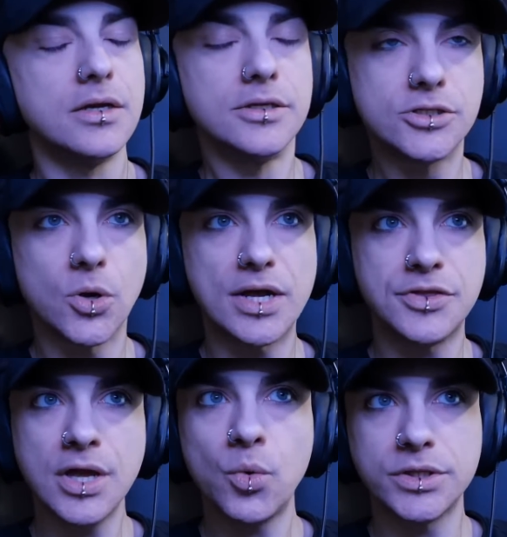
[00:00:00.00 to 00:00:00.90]
So I
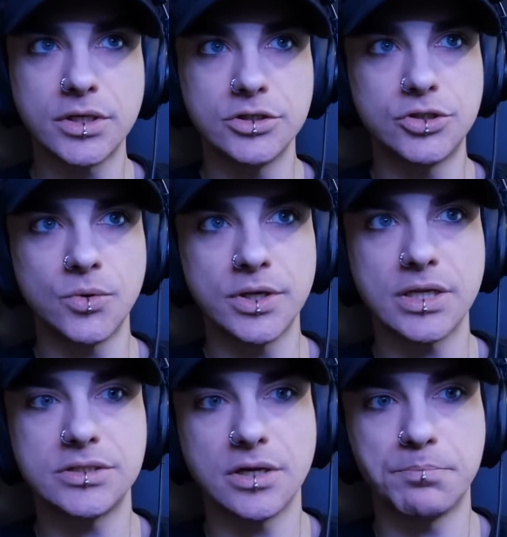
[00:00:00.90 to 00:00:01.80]
think what they're
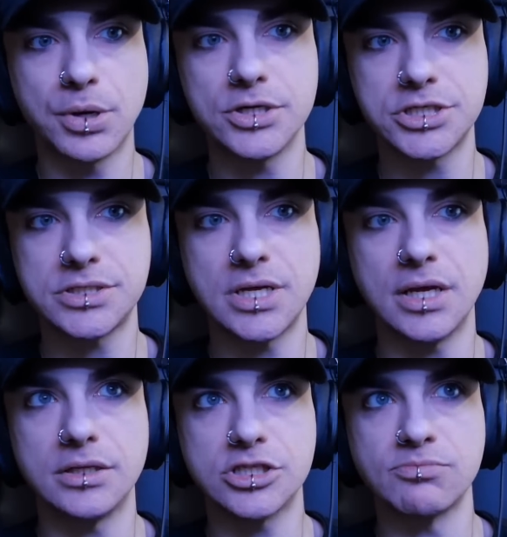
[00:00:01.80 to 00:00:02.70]
doing is they're
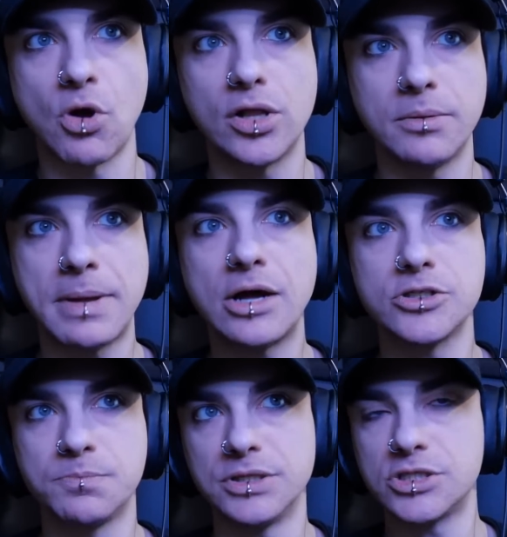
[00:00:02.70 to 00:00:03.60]
purchasing in small
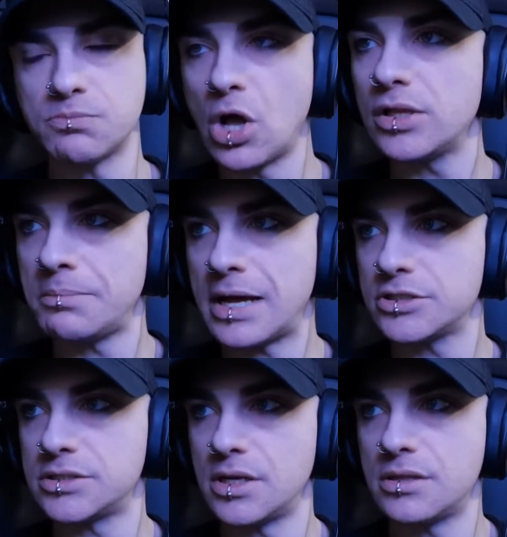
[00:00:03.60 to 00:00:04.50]
amounts, but small
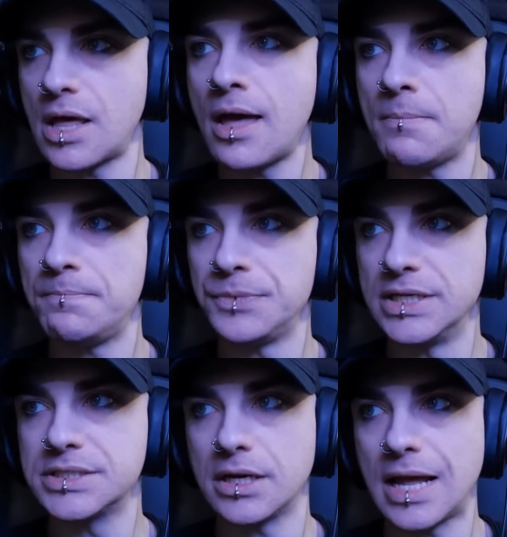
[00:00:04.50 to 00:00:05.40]
amounts to them
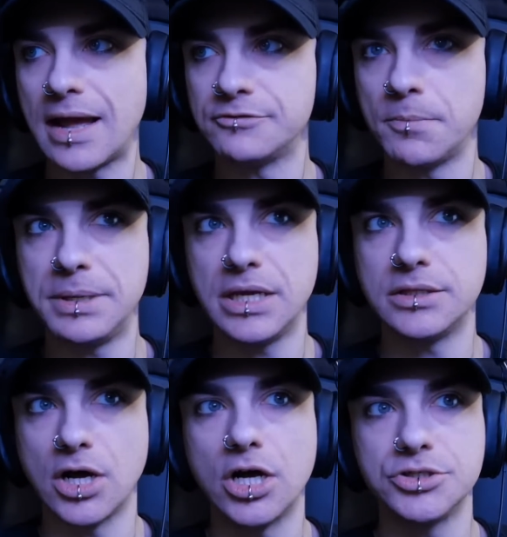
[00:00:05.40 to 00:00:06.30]
is going to have to be
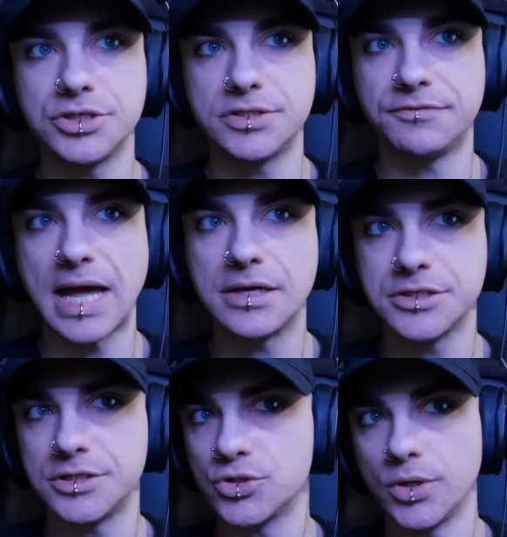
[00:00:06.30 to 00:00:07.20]
in the hundreds of
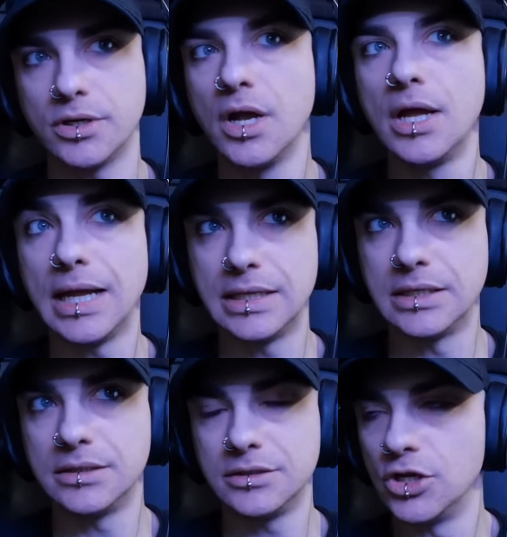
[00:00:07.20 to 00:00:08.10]
thousands or in
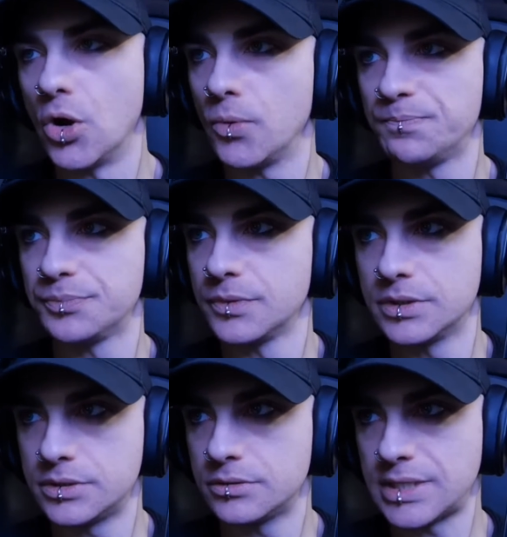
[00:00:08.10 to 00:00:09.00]
the, you know,
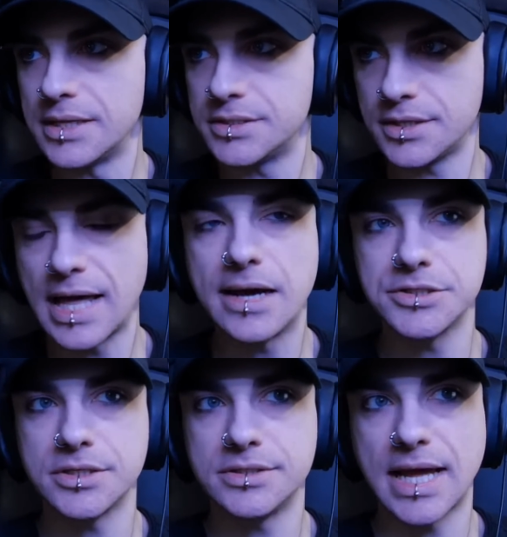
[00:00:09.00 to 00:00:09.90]
tens of
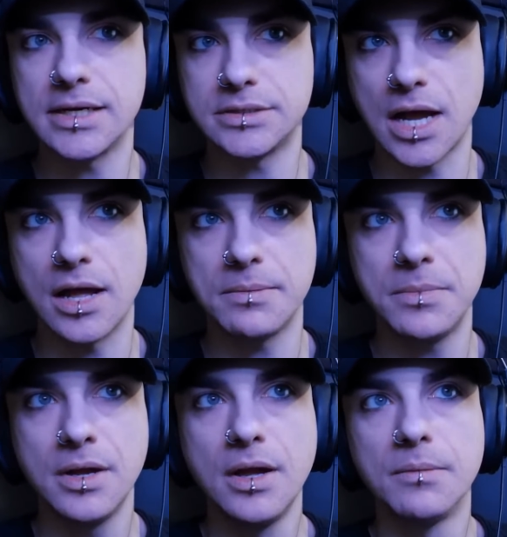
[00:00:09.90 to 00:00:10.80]
thousands at a
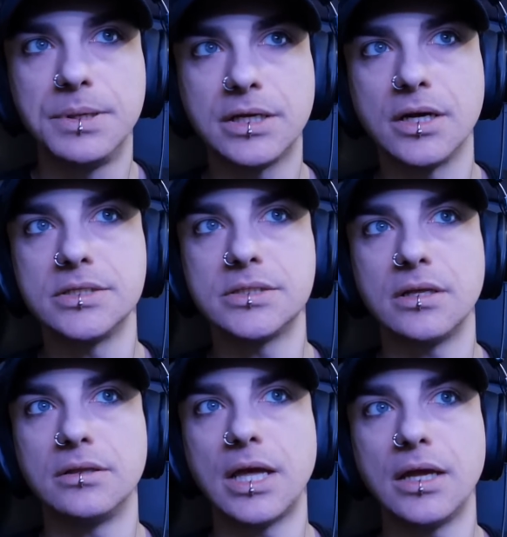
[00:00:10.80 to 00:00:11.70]
time, because
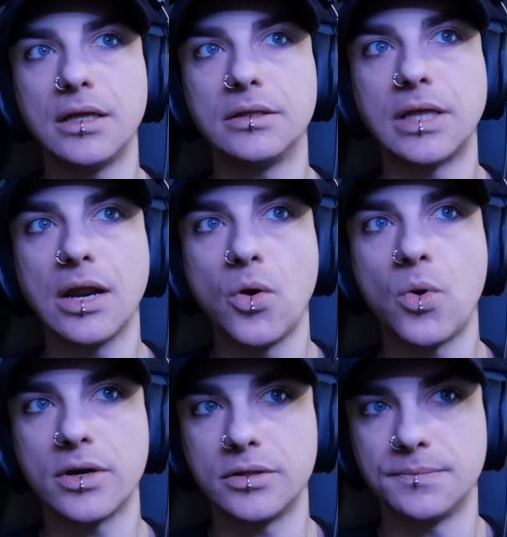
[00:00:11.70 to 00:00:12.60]
they don't
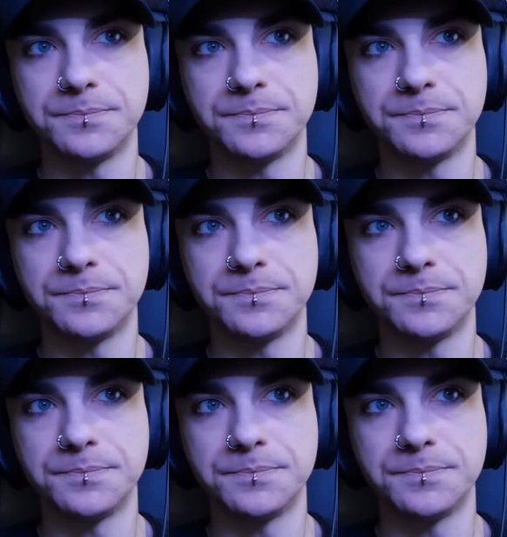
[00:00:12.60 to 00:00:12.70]
want to,